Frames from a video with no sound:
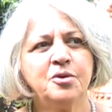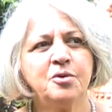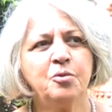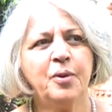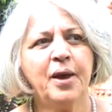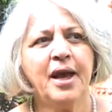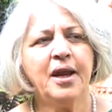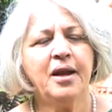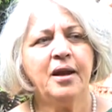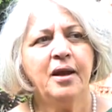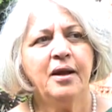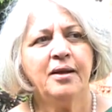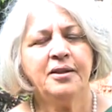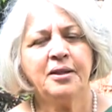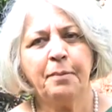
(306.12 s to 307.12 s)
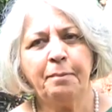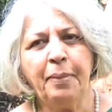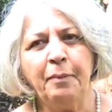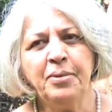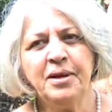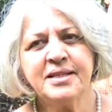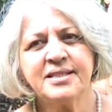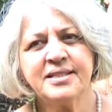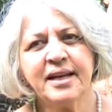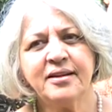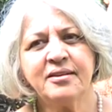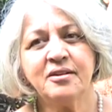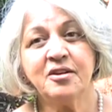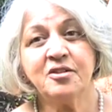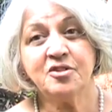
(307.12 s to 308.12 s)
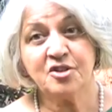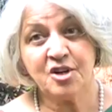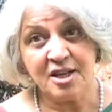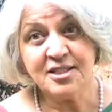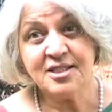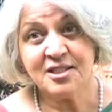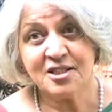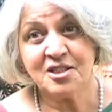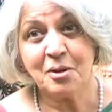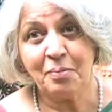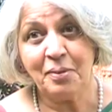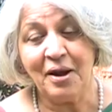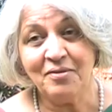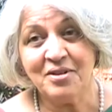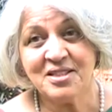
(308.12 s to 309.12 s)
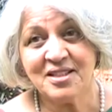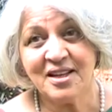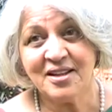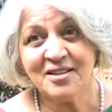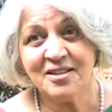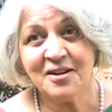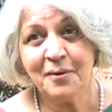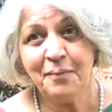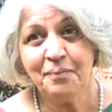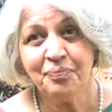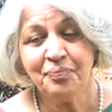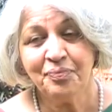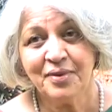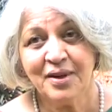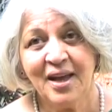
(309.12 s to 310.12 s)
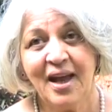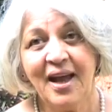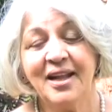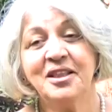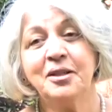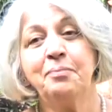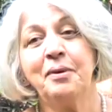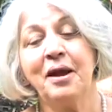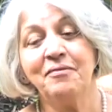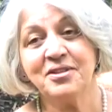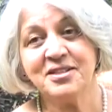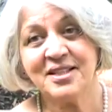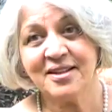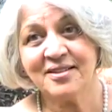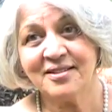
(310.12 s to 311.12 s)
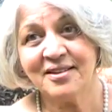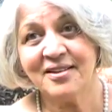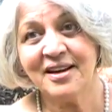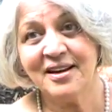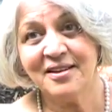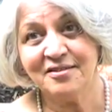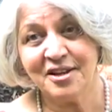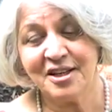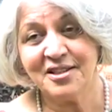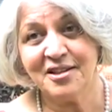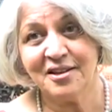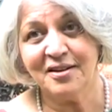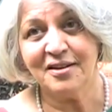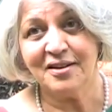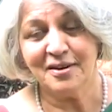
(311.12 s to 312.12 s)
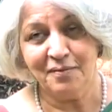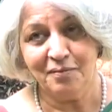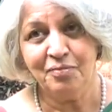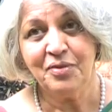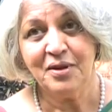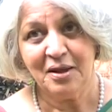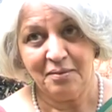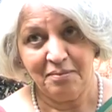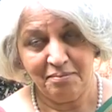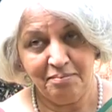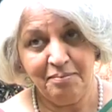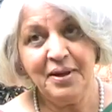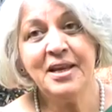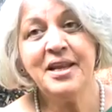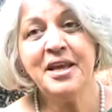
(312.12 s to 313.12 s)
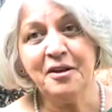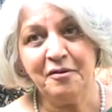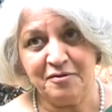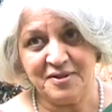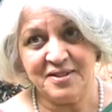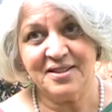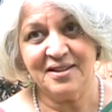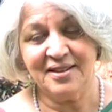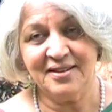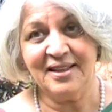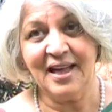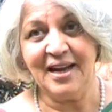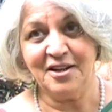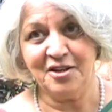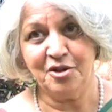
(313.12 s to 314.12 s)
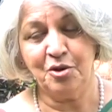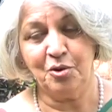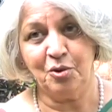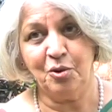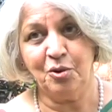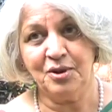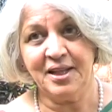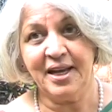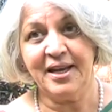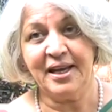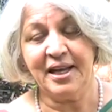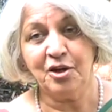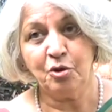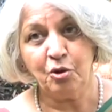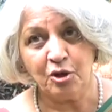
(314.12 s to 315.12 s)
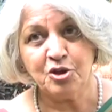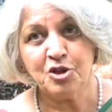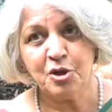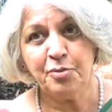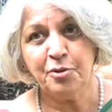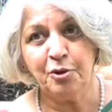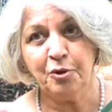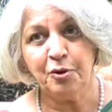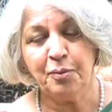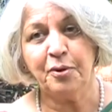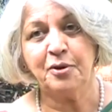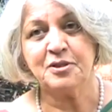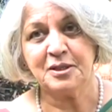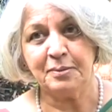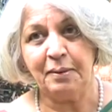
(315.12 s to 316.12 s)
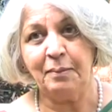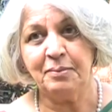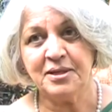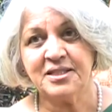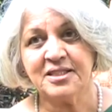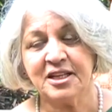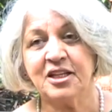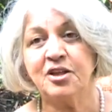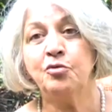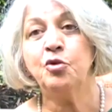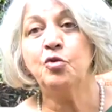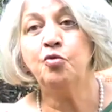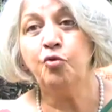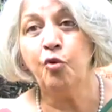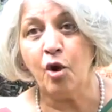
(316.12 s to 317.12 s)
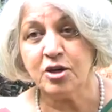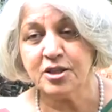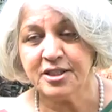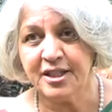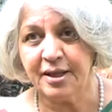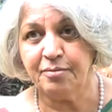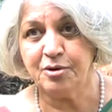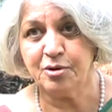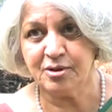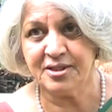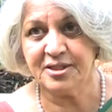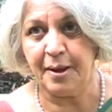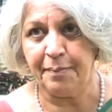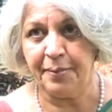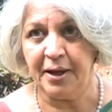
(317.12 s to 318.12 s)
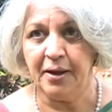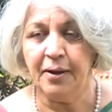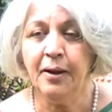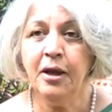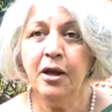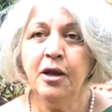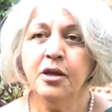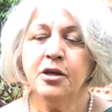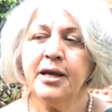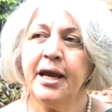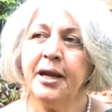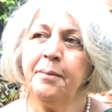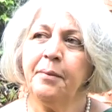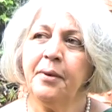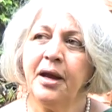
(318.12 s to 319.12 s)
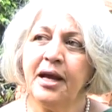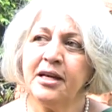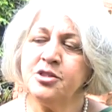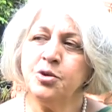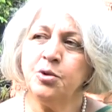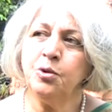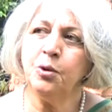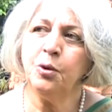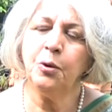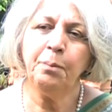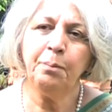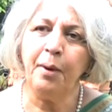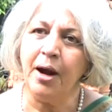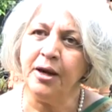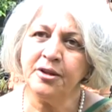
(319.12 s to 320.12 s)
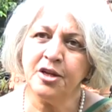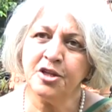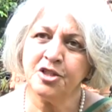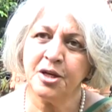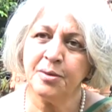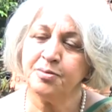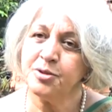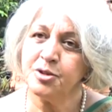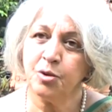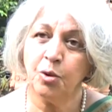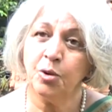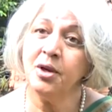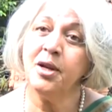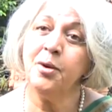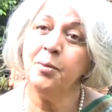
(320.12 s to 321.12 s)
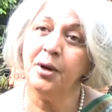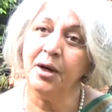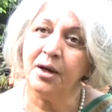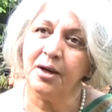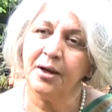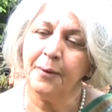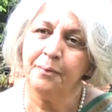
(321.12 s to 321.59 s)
where the public sector trusts the private sector, and the private sector in return believes that, they can contribute because the public sector would want them to step in. And as you know, partnerships only work